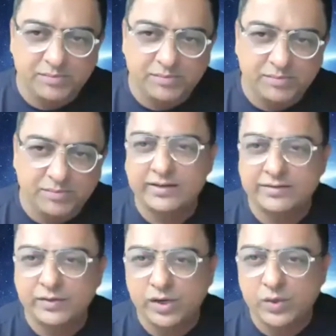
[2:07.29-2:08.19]
Uh, we
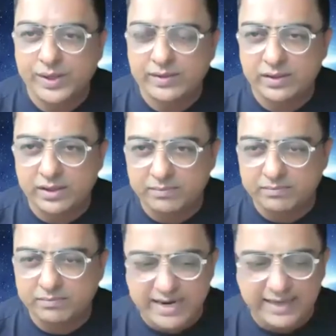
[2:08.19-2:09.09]
work with uh,
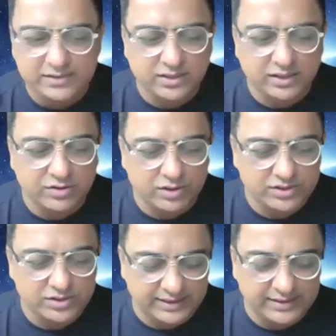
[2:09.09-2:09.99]
brands
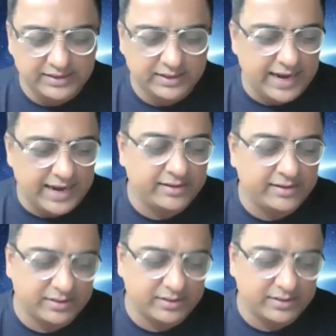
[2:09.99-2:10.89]
across India and
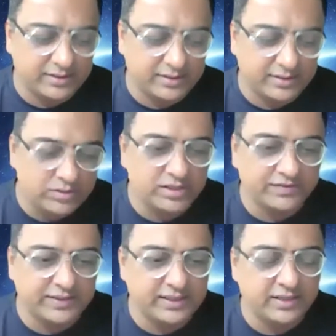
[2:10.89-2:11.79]
now outside of
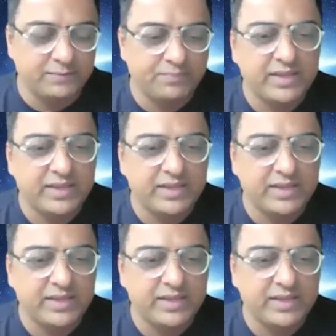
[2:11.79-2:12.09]
India,